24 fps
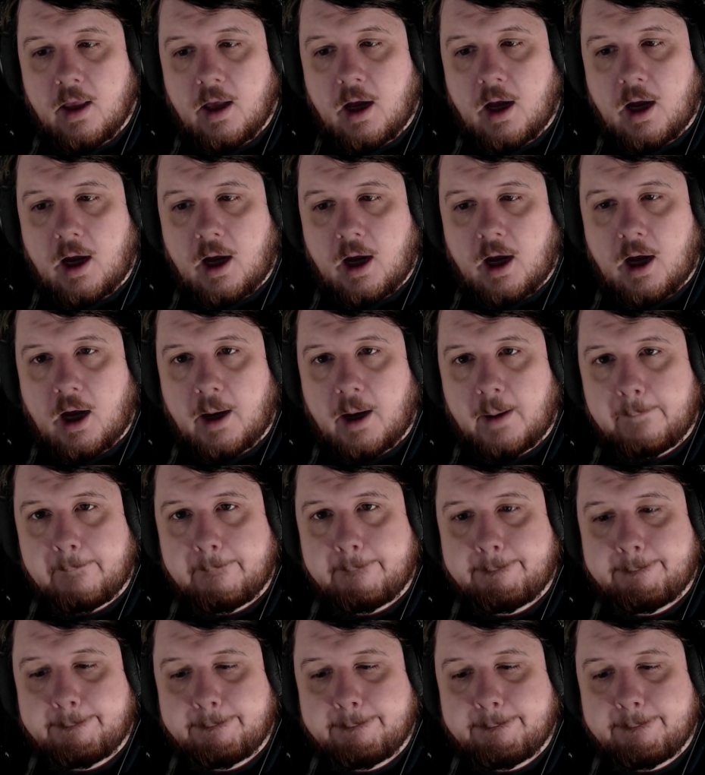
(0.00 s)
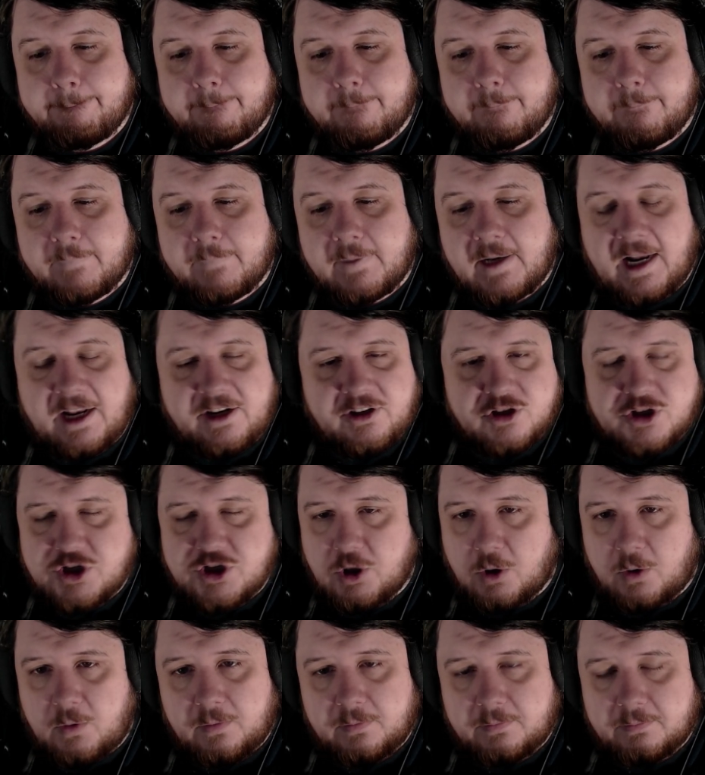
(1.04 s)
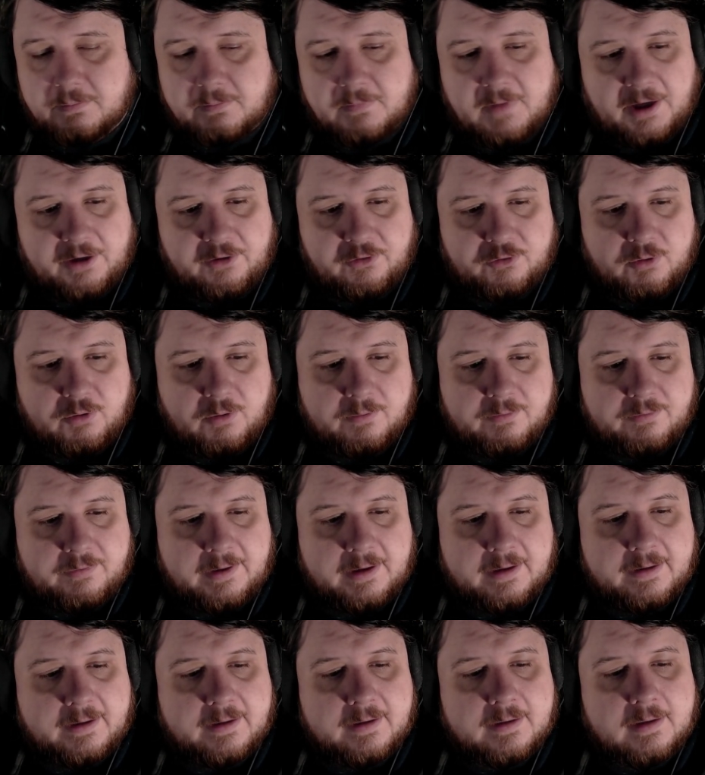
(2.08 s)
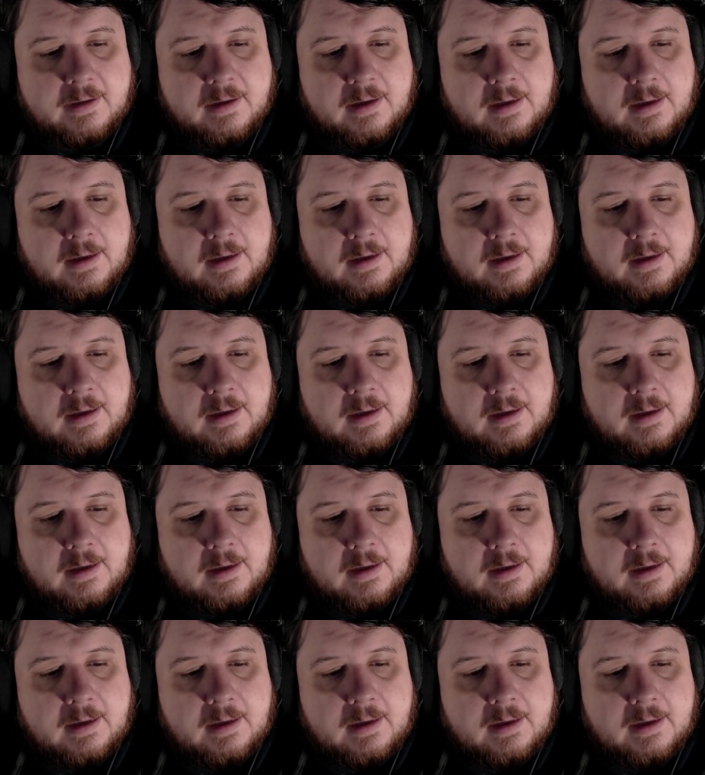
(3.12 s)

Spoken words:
But I just don't feel it.